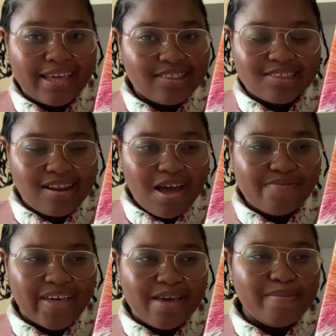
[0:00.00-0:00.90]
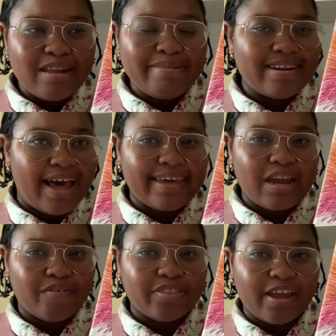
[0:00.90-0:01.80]
Insta love, it made me not
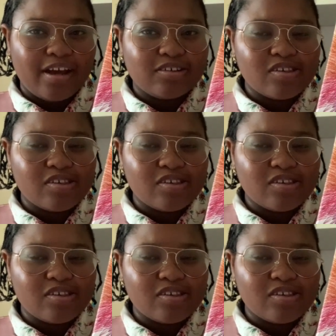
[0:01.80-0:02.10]
care for the characters.